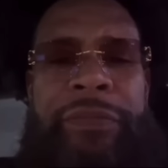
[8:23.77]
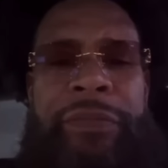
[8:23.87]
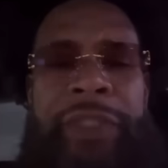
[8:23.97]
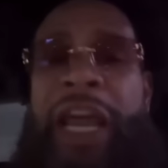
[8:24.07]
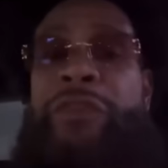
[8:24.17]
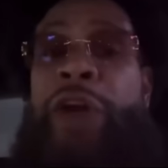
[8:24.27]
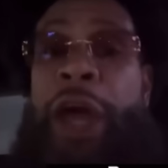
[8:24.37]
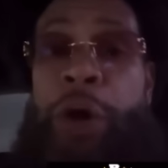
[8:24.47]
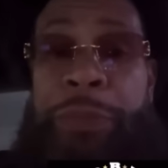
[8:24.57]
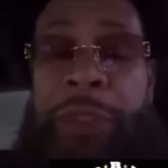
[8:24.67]
never
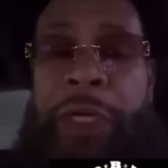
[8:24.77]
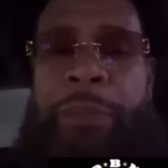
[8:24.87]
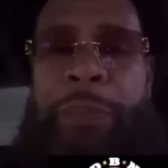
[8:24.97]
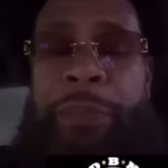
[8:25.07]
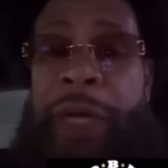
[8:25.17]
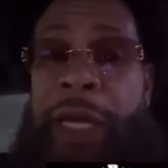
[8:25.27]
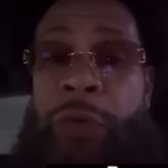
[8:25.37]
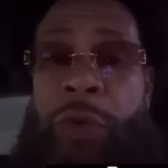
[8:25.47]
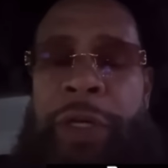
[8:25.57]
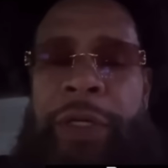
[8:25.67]
helped
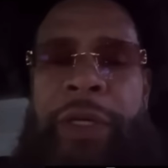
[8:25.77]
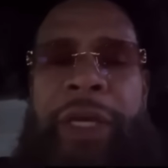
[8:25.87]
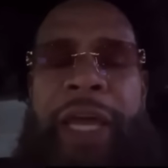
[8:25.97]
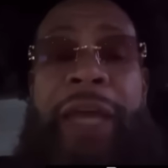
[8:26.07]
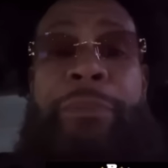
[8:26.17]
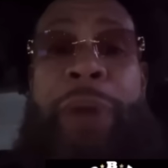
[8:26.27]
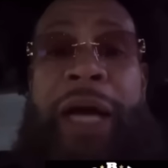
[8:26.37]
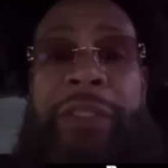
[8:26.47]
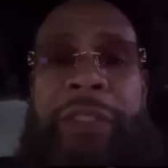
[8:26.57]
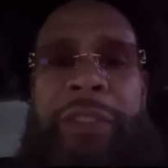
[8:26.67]
anyone in
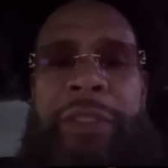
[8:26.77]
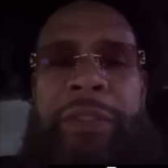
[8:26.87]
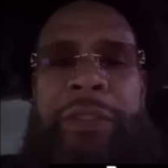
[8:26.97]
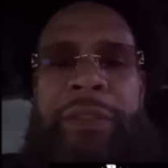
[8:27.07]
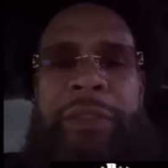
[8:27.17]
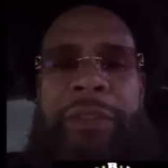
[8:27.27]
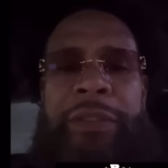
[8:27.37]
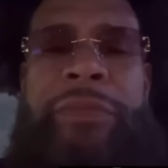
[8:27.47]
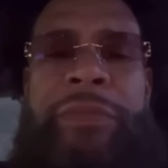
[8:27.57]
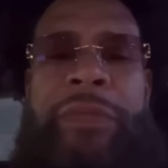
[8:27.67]
boxing.
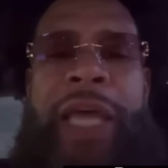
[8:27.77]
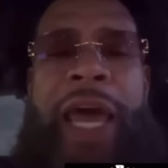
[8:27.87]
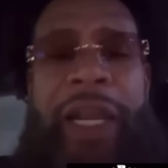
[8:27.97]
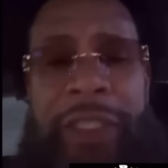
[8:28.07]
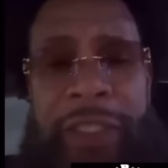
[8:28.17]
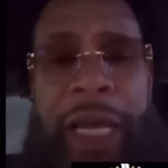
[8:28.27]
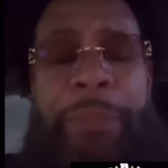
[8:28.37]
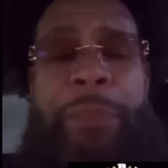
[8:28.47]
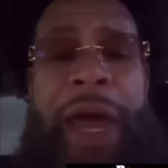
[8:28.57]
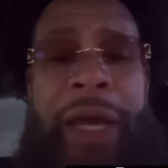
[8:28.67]
Ellie
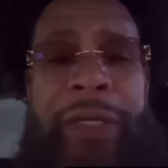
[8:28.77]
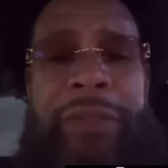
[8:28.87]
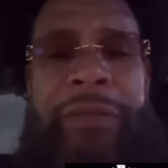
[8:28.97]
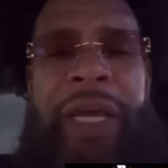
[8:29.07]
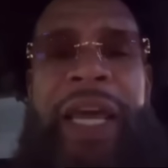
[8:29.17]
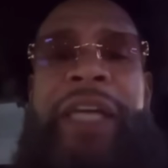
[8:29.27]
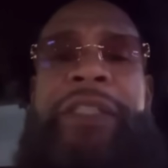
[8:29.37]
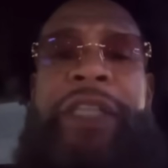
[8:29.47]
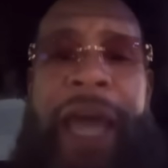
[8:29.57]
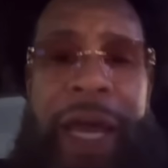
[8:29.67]
Seckbach is
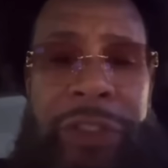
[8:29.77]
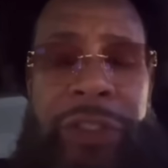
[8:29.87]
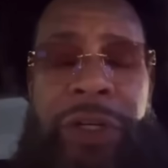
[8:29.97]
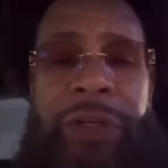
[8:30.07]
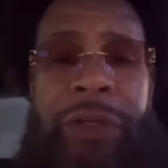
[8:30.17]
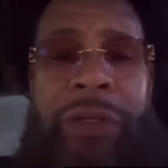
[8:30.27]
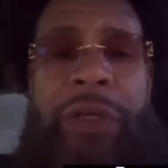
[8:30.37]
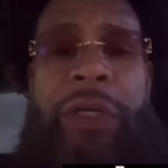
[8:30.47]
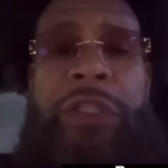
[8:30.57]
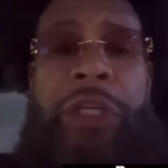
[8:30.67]
cancer
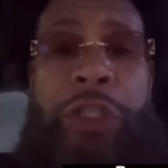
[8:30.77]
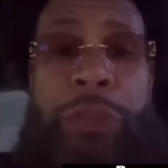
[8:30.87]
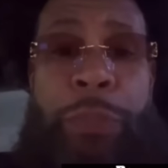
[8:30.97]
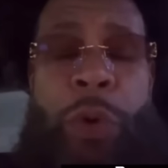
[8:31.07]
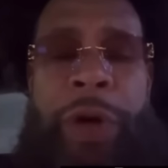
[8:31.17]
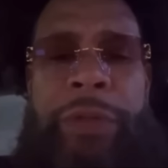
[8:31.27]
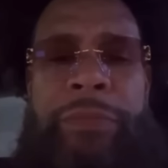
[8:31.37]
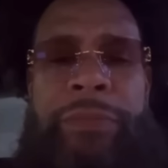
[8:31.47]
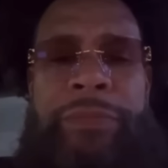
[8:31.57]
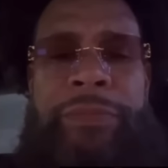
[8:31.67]
to the sport.
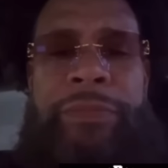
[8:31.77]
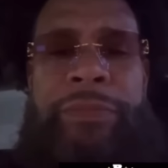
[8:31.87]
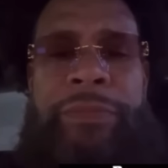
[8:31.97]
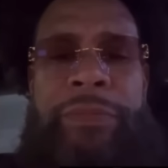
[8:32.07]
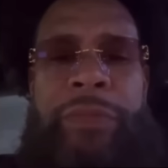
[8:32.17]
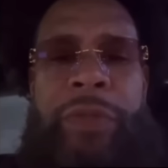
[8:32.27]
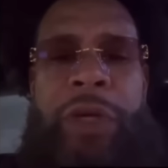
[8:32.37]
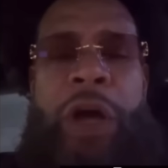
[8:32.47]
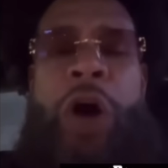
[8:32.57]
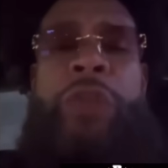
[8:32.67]

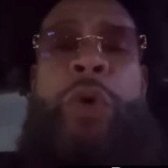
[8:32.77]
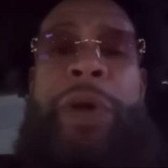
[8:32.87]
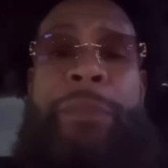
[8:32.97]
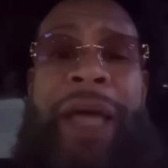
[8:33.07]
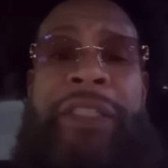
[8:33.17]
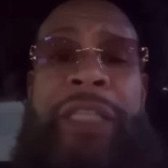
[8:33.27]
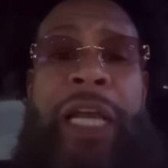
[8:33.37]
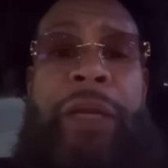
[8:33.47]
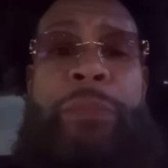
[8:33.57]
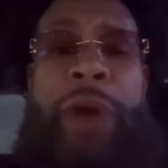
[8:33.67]
Although he might
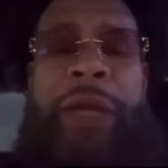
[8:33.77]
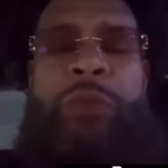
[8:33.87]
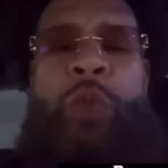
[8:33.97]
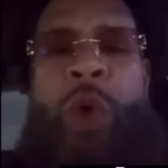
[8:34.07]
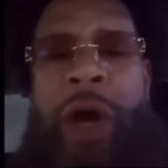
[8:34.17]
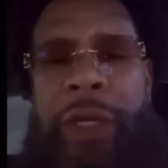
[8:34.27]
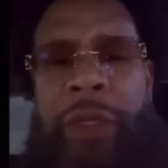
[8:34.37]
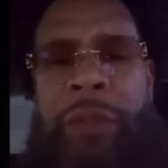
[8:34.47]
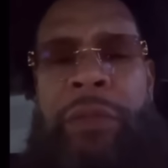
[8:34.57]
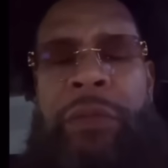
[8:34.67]
celebrate one
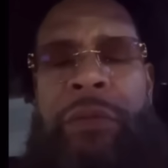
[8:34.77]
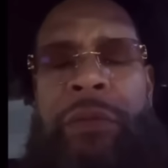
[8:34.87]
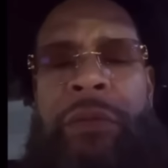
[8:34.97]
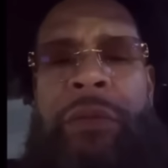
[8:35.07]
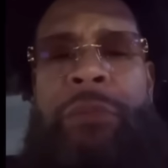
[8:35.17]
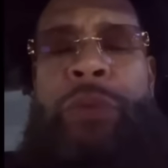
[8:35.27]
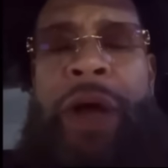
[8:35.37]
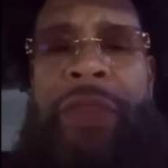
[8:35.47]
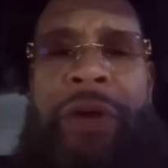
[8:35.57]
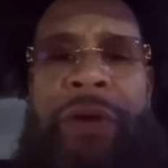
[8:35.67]

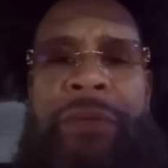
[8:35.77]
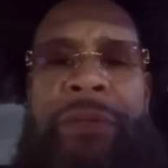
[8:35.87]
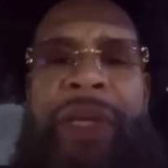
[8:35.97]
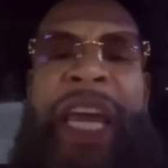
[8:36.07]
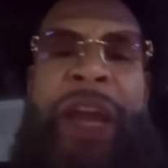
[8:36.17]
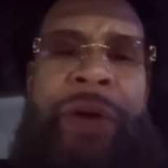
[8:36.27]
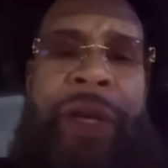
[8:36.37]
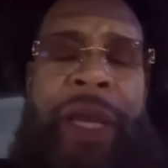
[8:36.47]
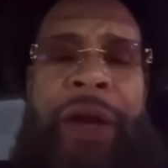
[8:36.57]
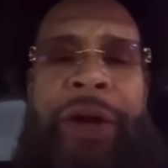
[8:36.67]
brother here and
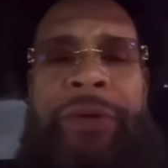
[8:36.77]
there